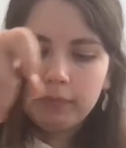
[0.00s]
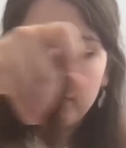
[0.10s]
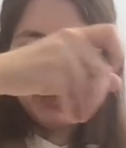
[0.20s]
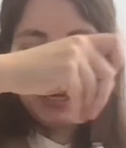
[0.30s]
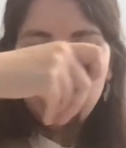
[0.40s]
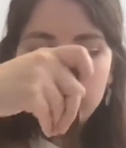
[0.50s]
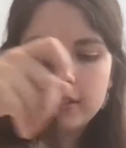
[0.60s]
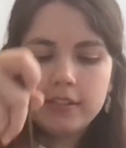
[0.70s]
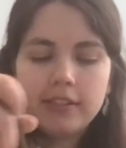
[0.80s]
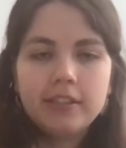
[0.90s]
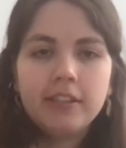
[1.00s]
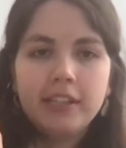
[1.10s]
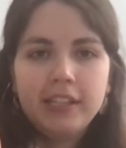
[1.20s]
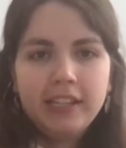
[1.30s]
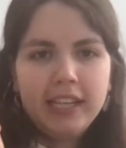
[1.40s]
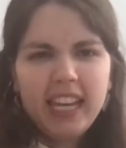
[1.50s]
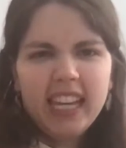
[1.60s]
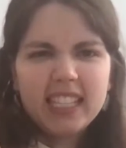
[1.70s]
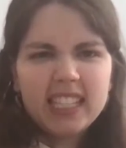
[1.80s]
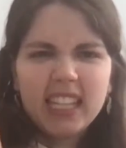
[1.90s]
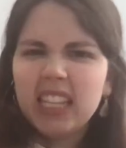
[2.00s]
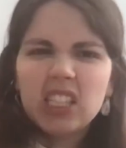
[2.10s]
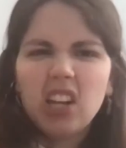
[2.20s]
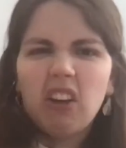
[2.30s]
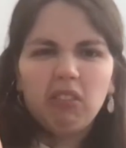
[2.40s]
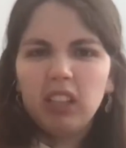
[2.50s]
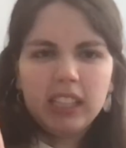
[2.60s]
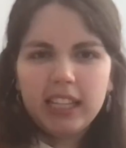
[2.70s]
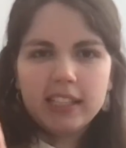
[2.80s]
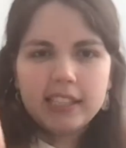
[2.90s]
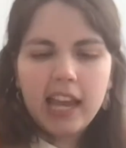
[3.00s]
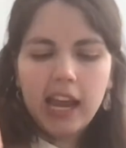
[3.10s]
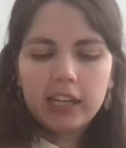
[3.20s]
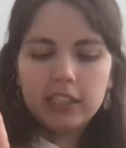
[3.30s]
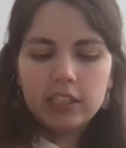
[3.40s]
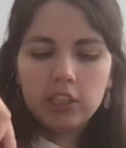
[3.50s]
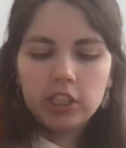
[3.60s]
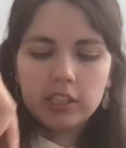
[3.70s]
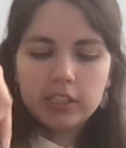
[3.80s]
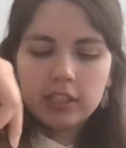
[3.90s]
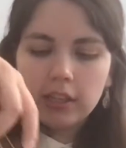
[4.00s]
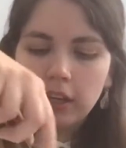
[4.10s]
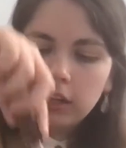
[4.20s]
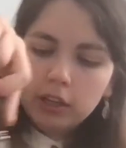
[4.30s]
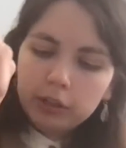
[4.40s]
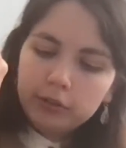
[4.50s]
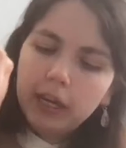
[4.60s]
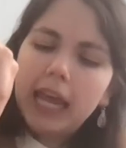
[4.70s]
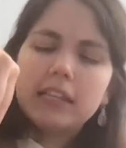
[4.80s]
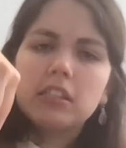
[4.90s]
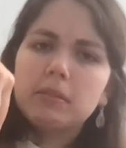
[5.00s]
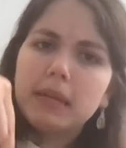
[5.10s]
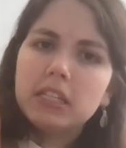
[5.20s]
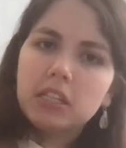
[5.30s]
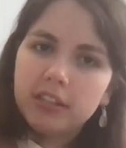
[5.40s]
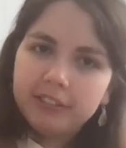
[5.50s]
because it's not really exact. It's just an estimate.